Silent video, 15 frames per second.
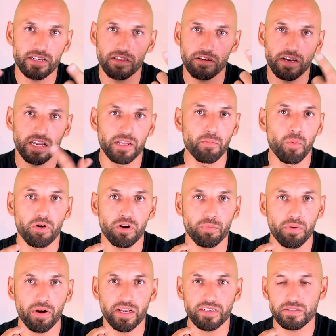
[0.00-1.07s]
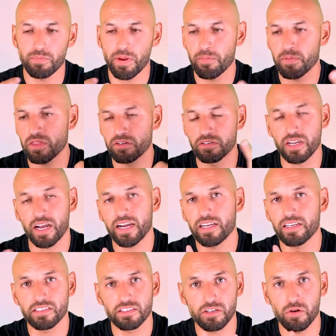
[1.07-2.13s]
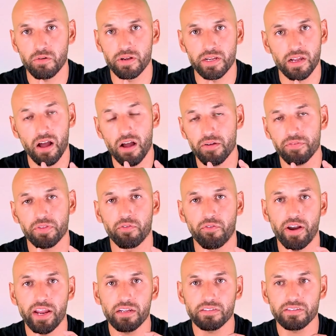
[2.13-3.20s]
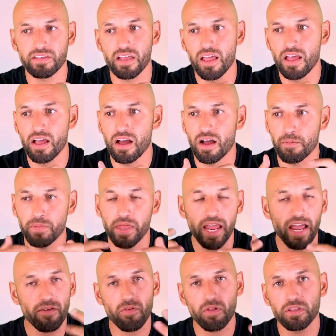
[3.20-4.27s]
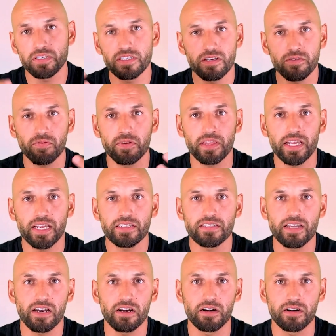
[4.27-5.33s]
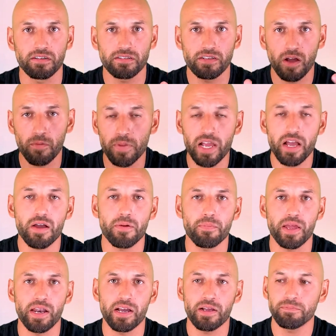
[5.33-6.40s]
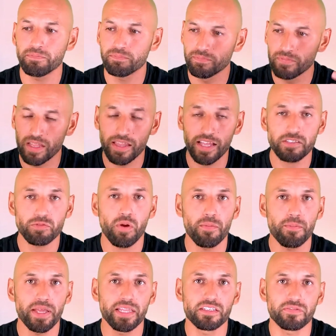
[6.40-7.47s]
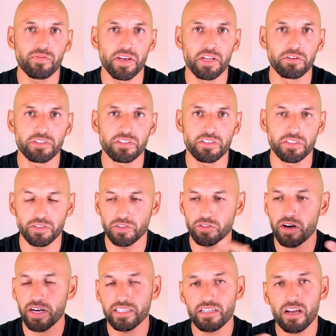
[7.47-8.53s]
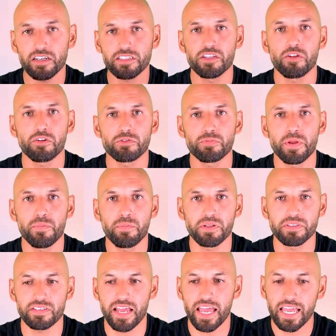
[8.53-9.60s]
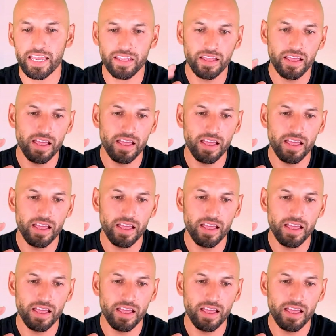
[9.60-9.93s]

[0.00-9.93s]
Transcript: they're getting more depressed, maybe their diet is going off the rails. Um, they have all these different things that are coming up, and I've that's why I made this video, is to try to talk to those people and say, hey,